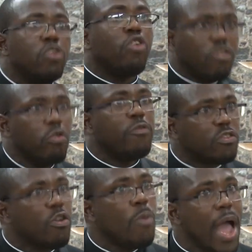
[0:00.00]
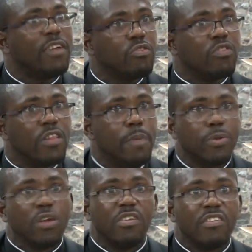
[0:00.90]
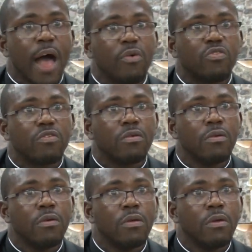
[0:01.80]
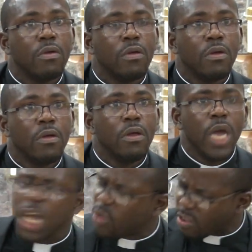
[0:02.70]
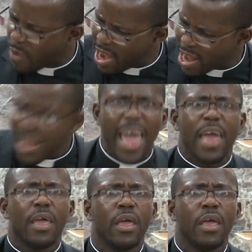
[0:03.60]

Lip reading: just look for somewhere else to sleep, not in his house. It was very clear.